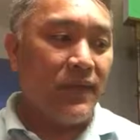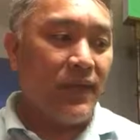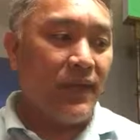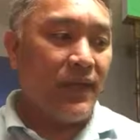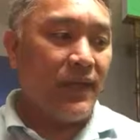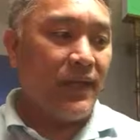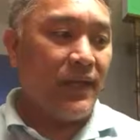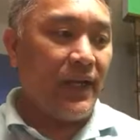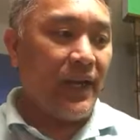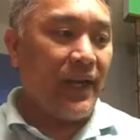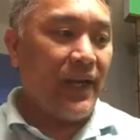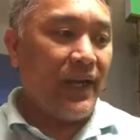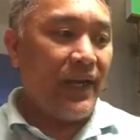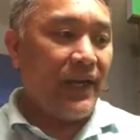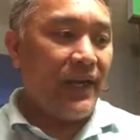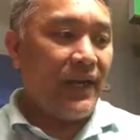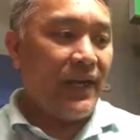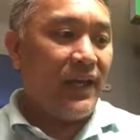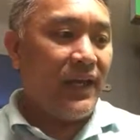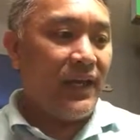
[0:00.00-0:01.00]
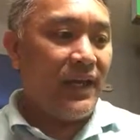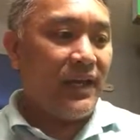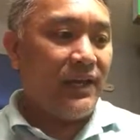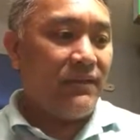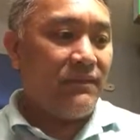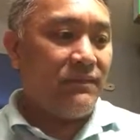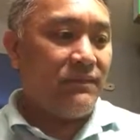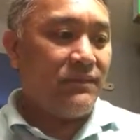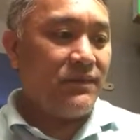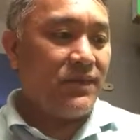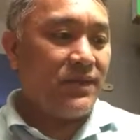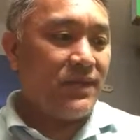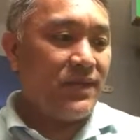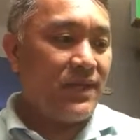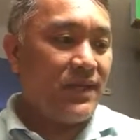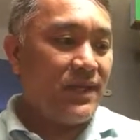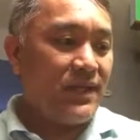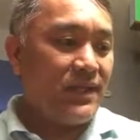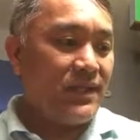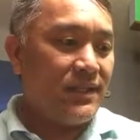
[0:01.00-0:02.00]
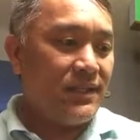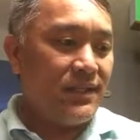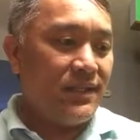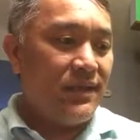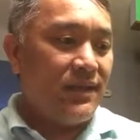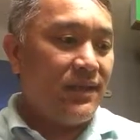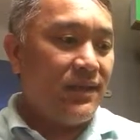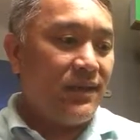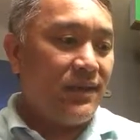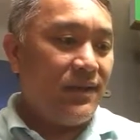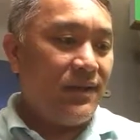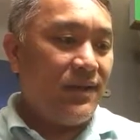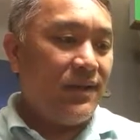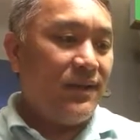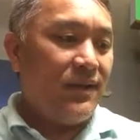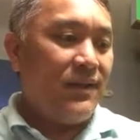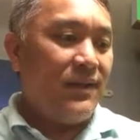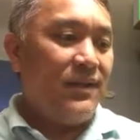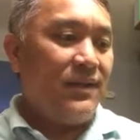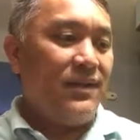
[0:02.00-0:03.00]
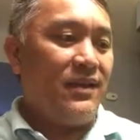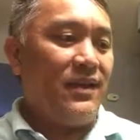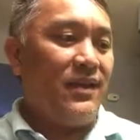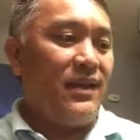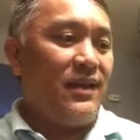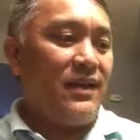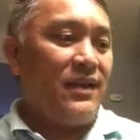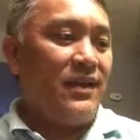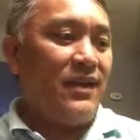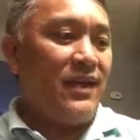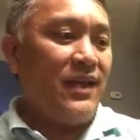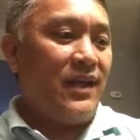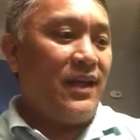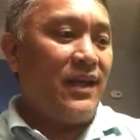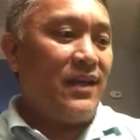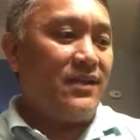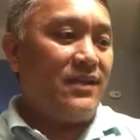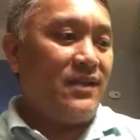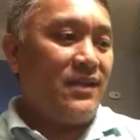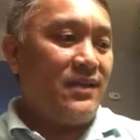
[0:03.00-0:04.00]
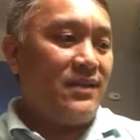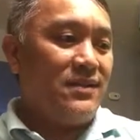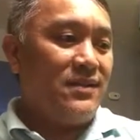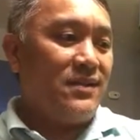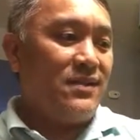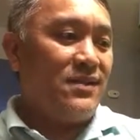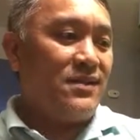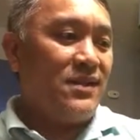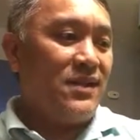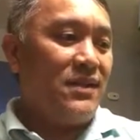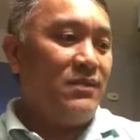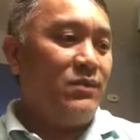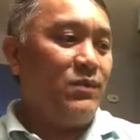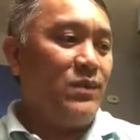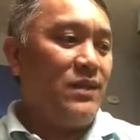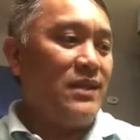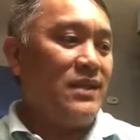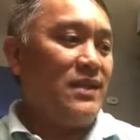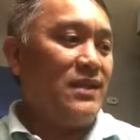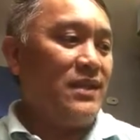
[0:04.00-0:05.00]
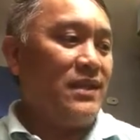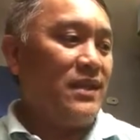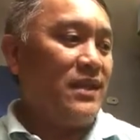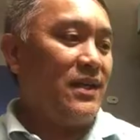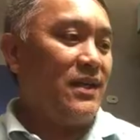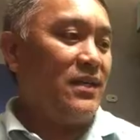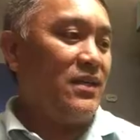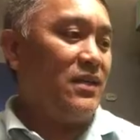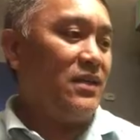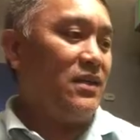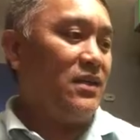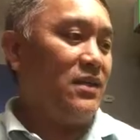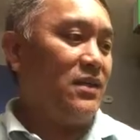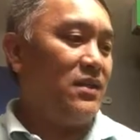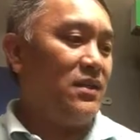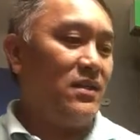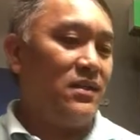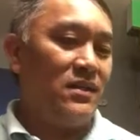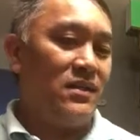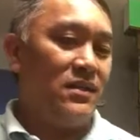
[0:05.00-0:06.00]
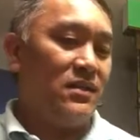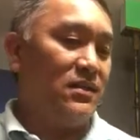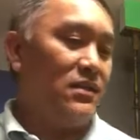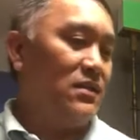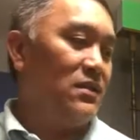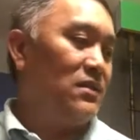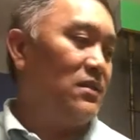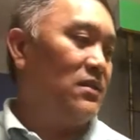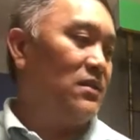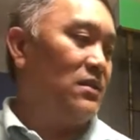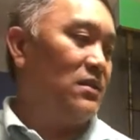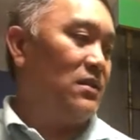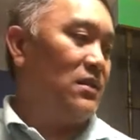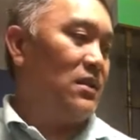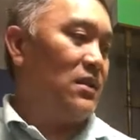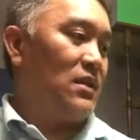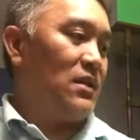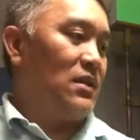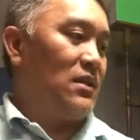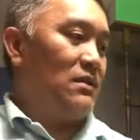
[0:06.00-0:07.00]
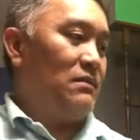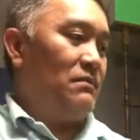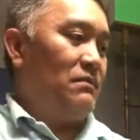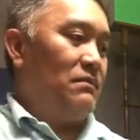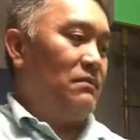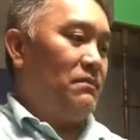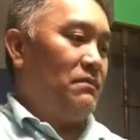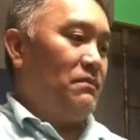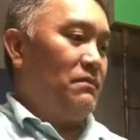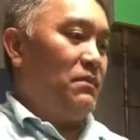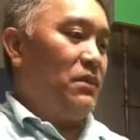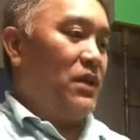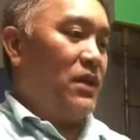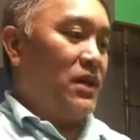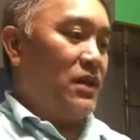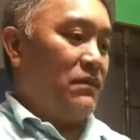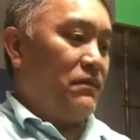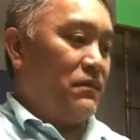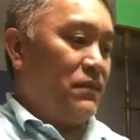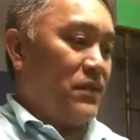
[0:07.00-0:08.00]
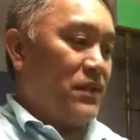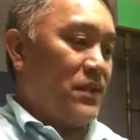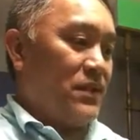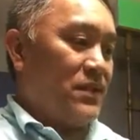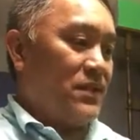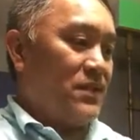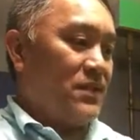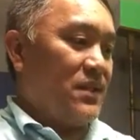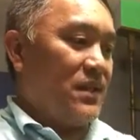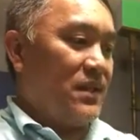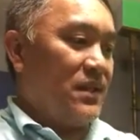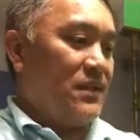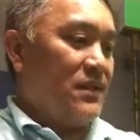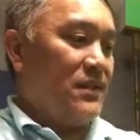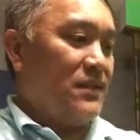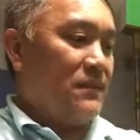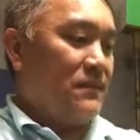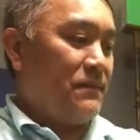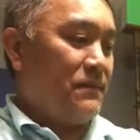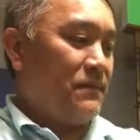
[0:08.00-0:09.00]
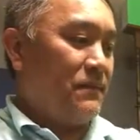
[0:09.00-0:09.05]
And I have the gun that he has. It's the same one that he uh, bought it for his son.